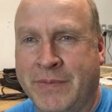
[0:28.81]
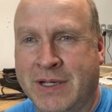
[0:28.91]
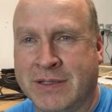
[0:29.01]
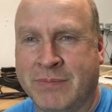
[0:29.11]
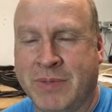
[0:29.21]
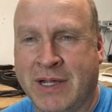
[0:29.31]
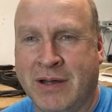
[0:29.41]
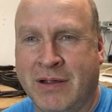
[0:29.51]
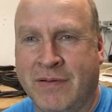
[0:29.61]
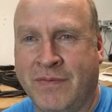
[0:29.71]
isn't big
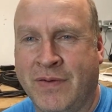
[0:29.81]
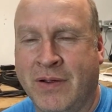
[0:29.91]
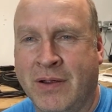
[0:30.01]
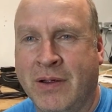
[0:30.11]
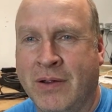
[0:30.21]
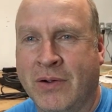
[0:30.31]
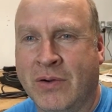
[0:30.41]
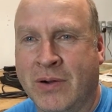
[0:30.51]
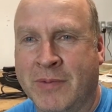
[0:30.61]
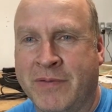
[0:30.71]
enough
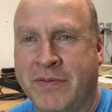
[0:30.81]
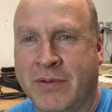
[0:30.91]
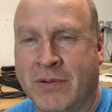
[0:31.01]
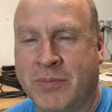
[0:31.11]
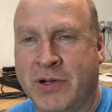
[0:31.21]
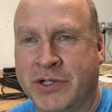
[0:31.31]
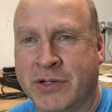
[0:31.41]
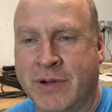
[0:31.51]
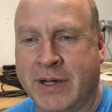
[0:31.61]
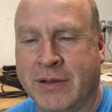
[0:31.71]
or my fuel
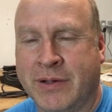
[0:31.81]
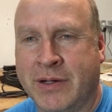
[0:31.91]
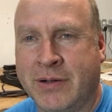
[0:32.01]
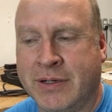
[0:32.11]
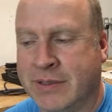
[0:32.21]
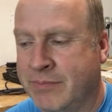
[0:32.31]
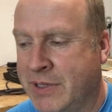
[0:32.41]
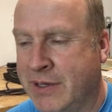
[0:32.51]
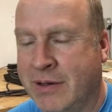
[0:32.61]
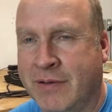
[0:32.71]
pressure regulator isn't
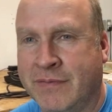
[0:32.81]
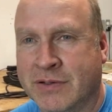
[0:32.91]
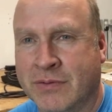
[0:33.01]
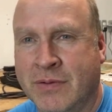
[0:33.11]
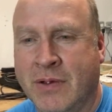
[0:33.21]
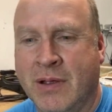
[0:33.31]
big enough. So